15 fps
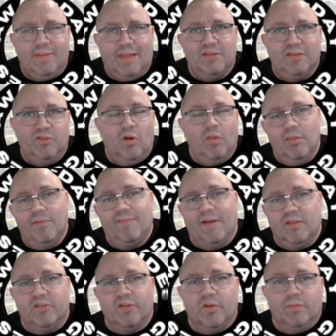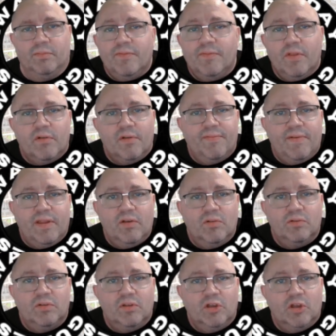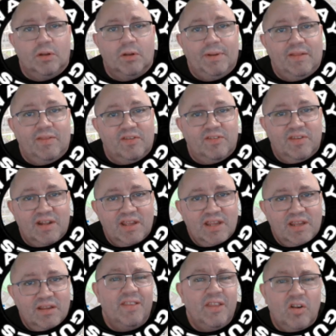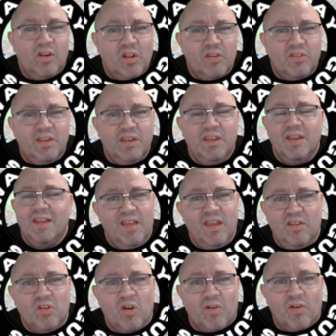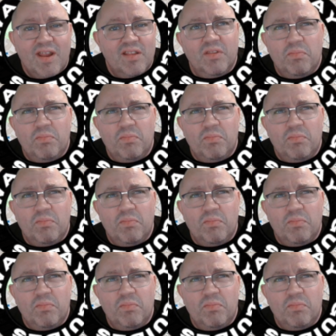That's not the Fanzone. Further afield, you're going to be in the city, and in all honesty, it's alright.